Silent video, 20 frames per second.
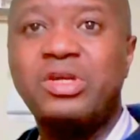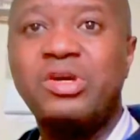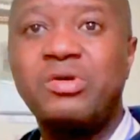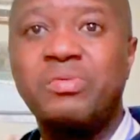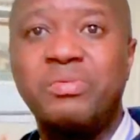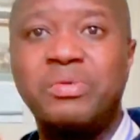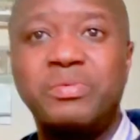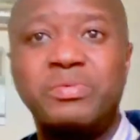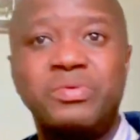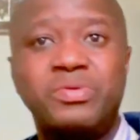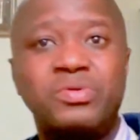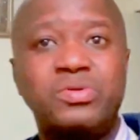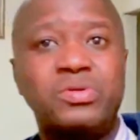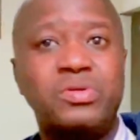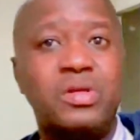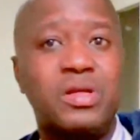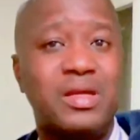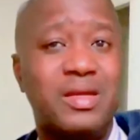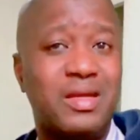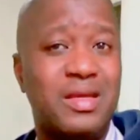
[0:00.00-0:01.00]
young
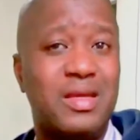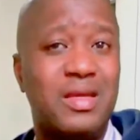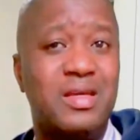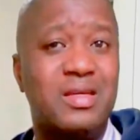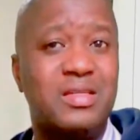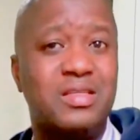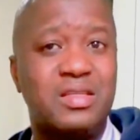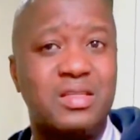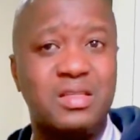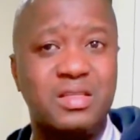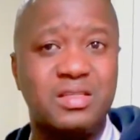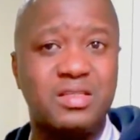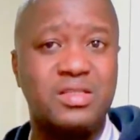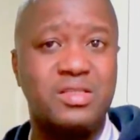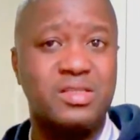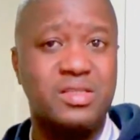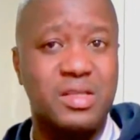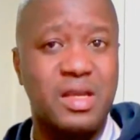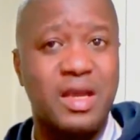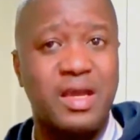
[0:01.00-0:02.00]
people engaged in
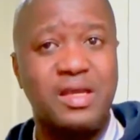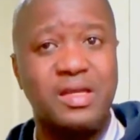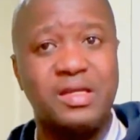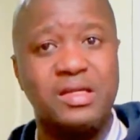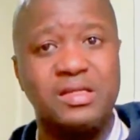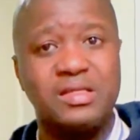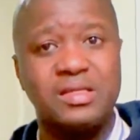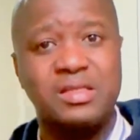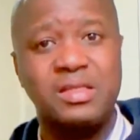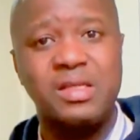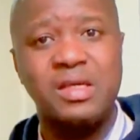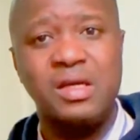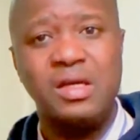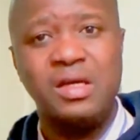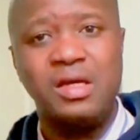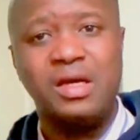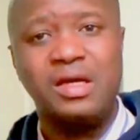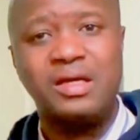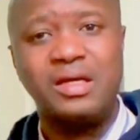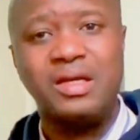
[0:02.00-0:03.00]
societies
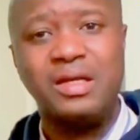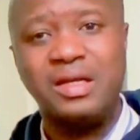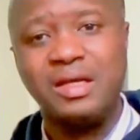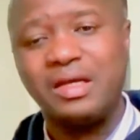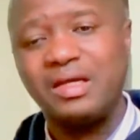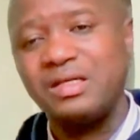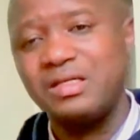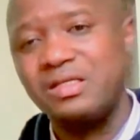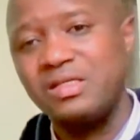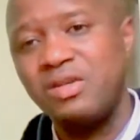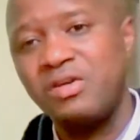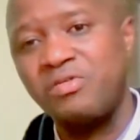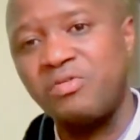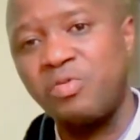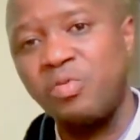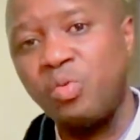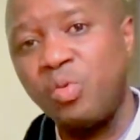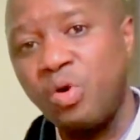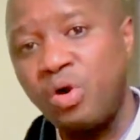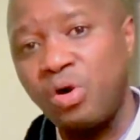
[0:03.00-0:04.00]
and the legacy
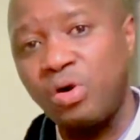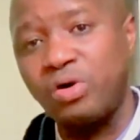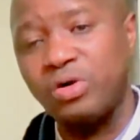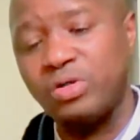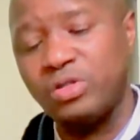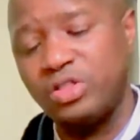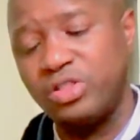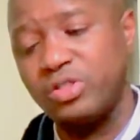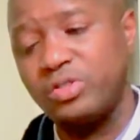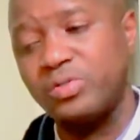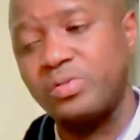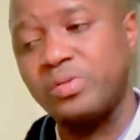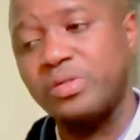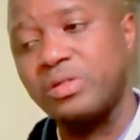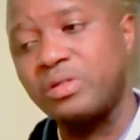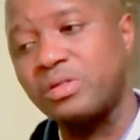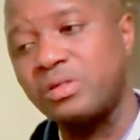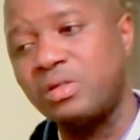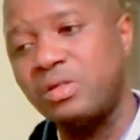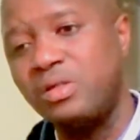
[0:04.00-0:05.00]
of war on
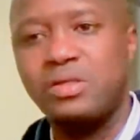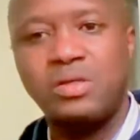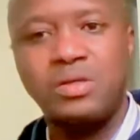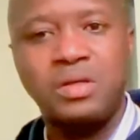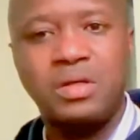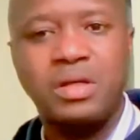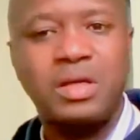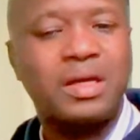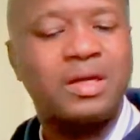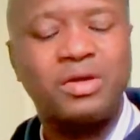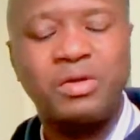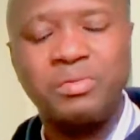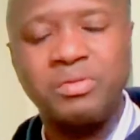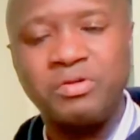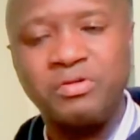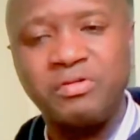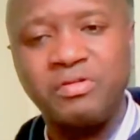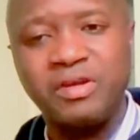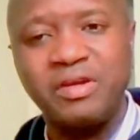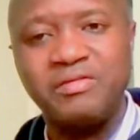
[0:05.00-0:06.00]
children cannot
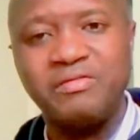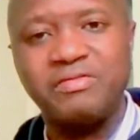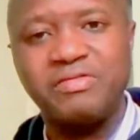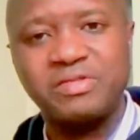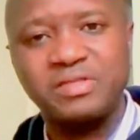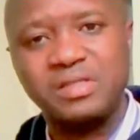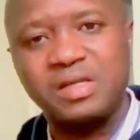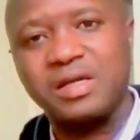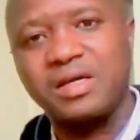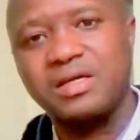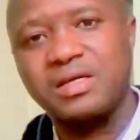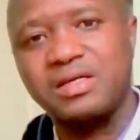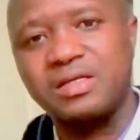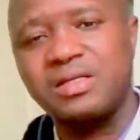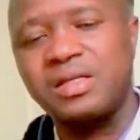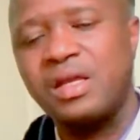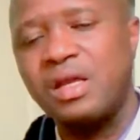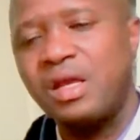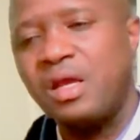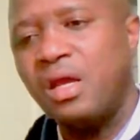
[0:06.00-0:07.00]
be
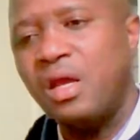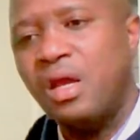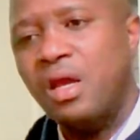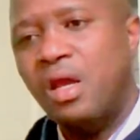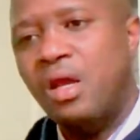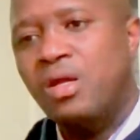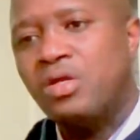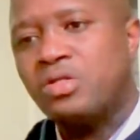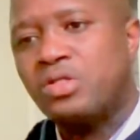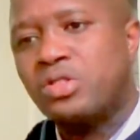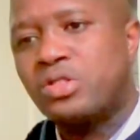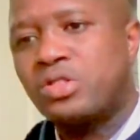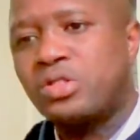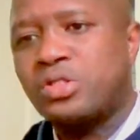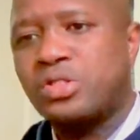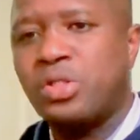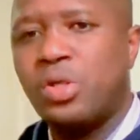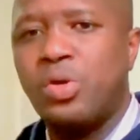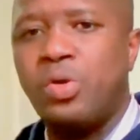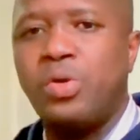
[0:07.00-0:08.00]
overemphasized.
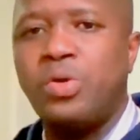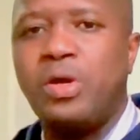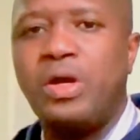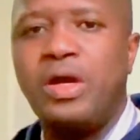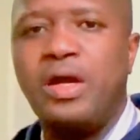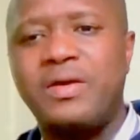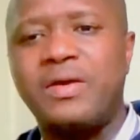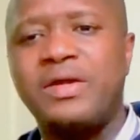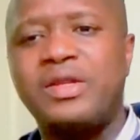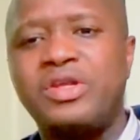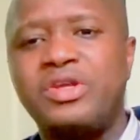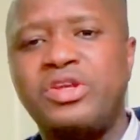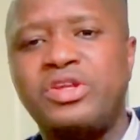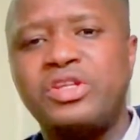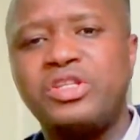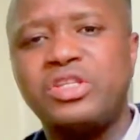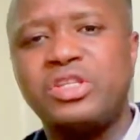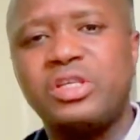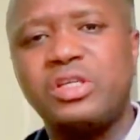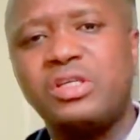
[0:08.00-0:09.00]
So our new
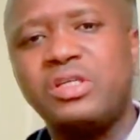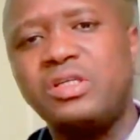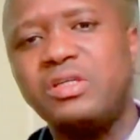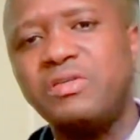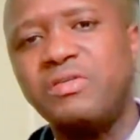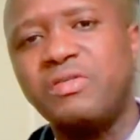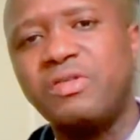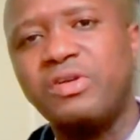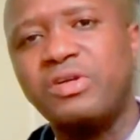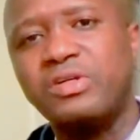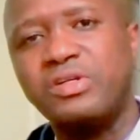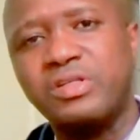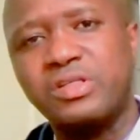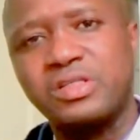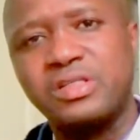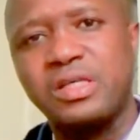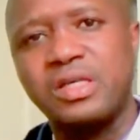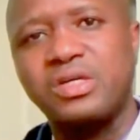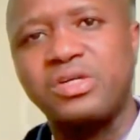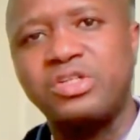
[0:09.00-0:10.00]
initiative called
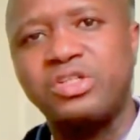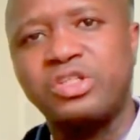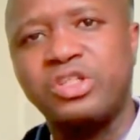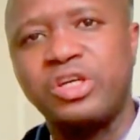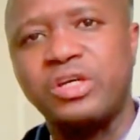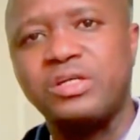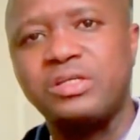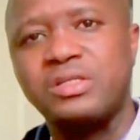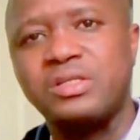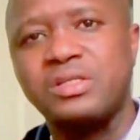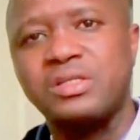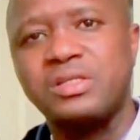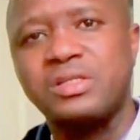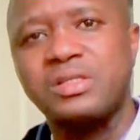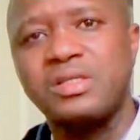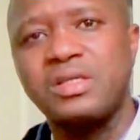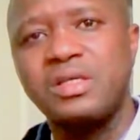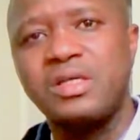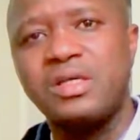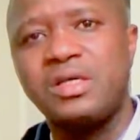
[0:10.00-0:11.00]
the Second
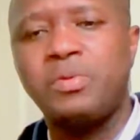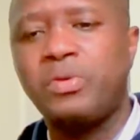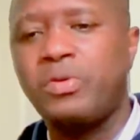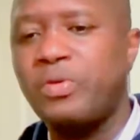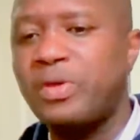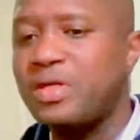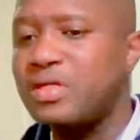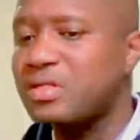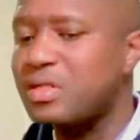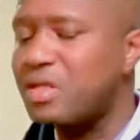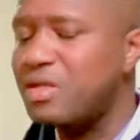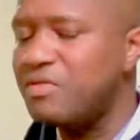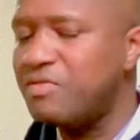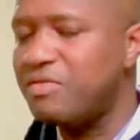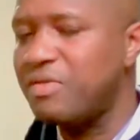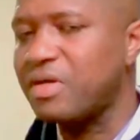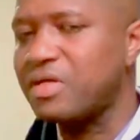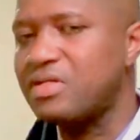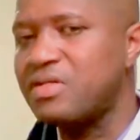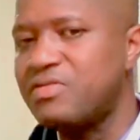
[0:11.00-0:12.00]
Chances create an
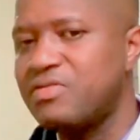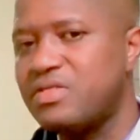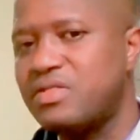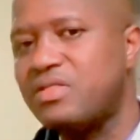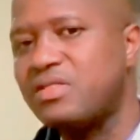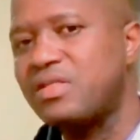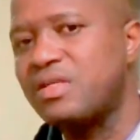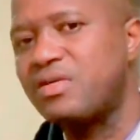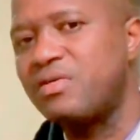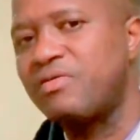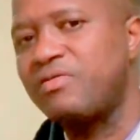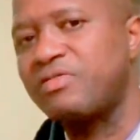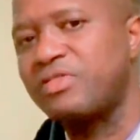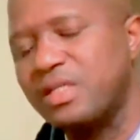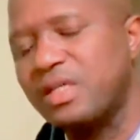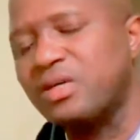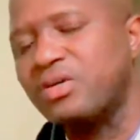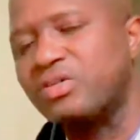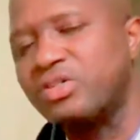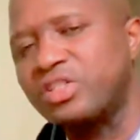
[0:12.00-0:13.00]
effective system of
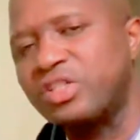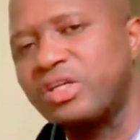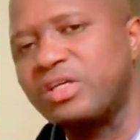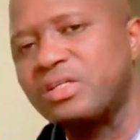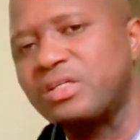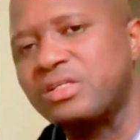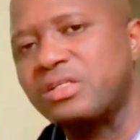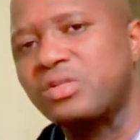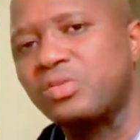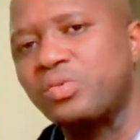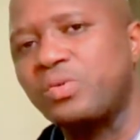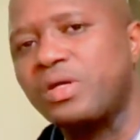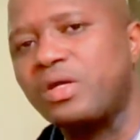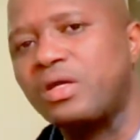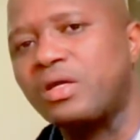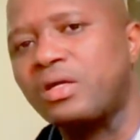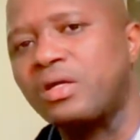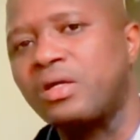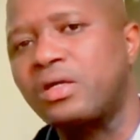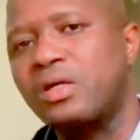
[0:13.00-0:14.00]
second chances
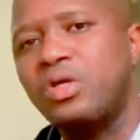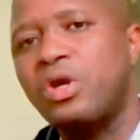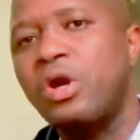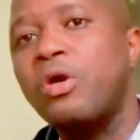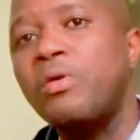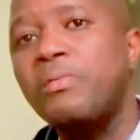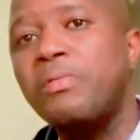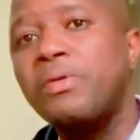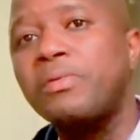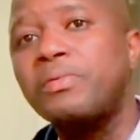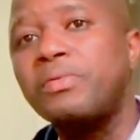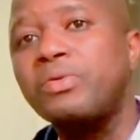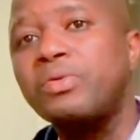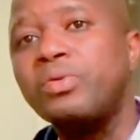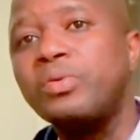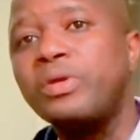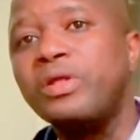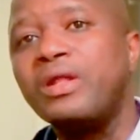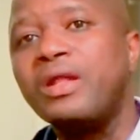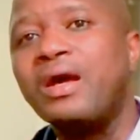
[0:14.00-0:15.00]
where young
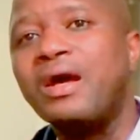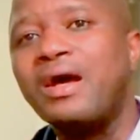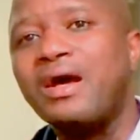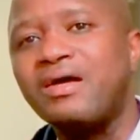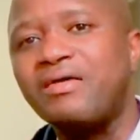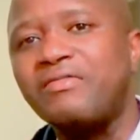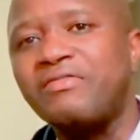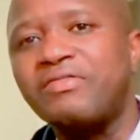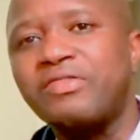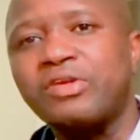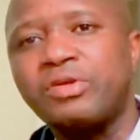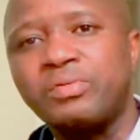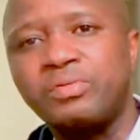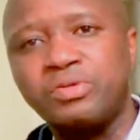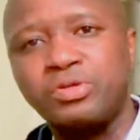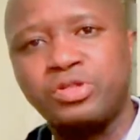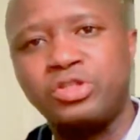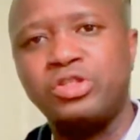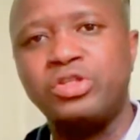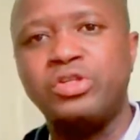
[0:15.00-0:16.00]
people will have the
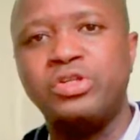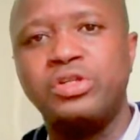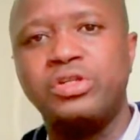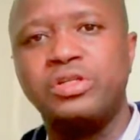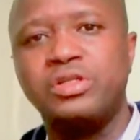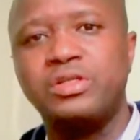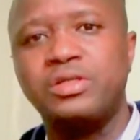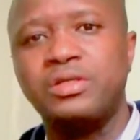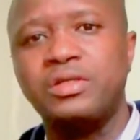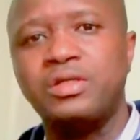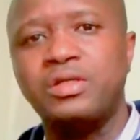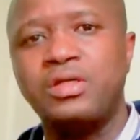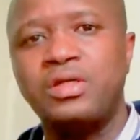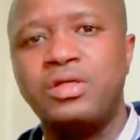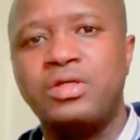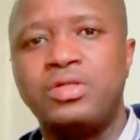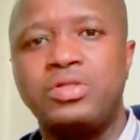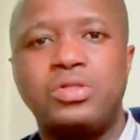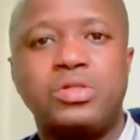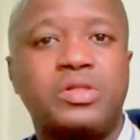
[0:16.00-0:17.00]
opportunity
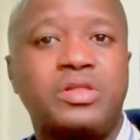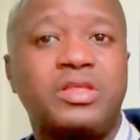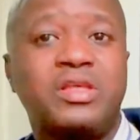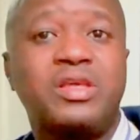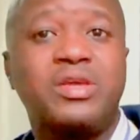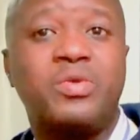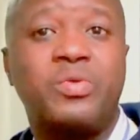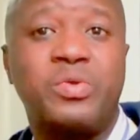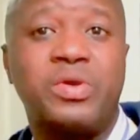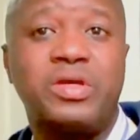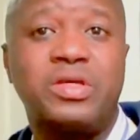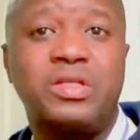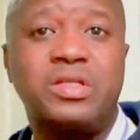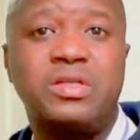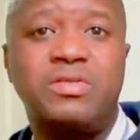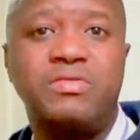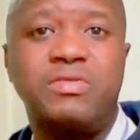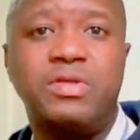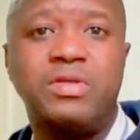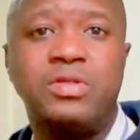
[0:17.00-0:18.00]
to think
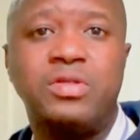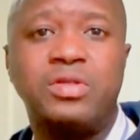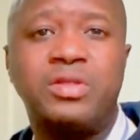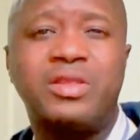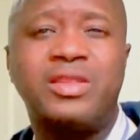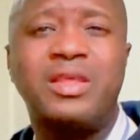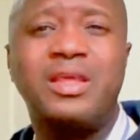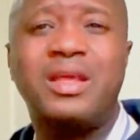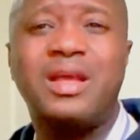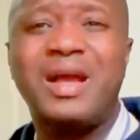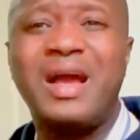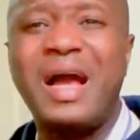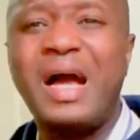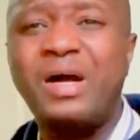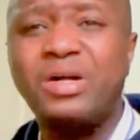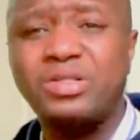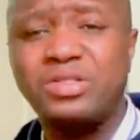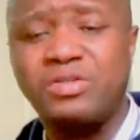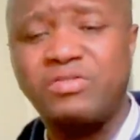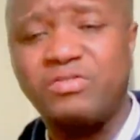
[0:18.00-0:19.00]
creatively, to think
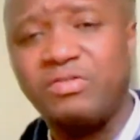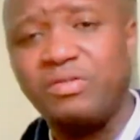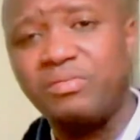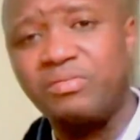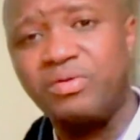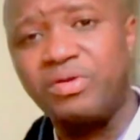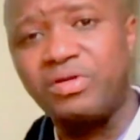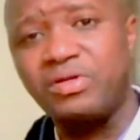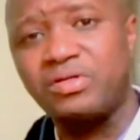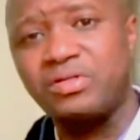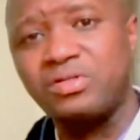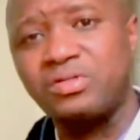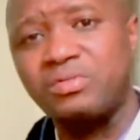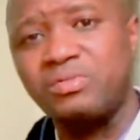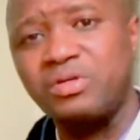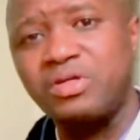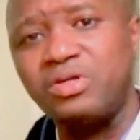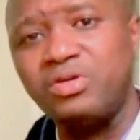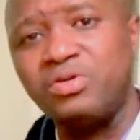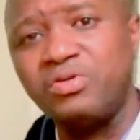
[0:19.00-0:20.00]
out of the box, to
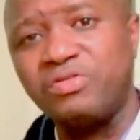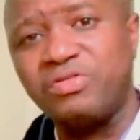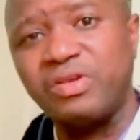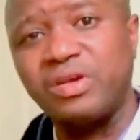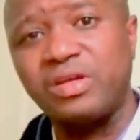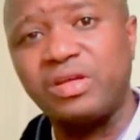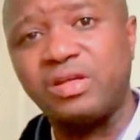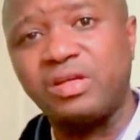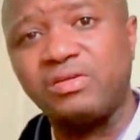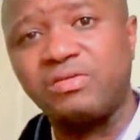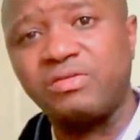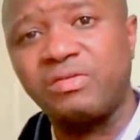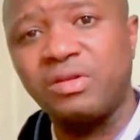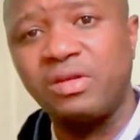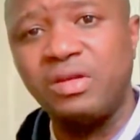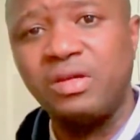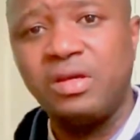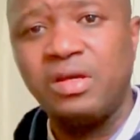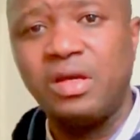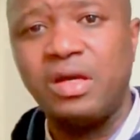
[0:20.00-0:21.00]
be innovative,
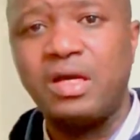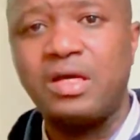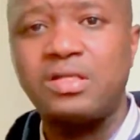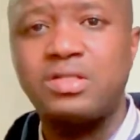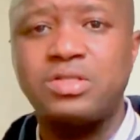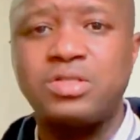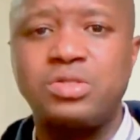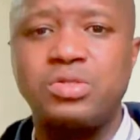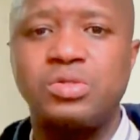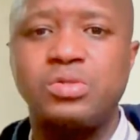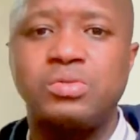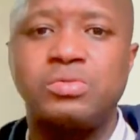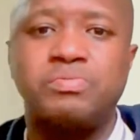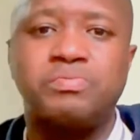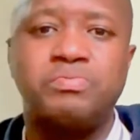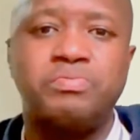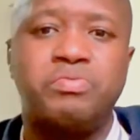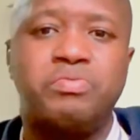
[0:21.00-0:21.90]
and to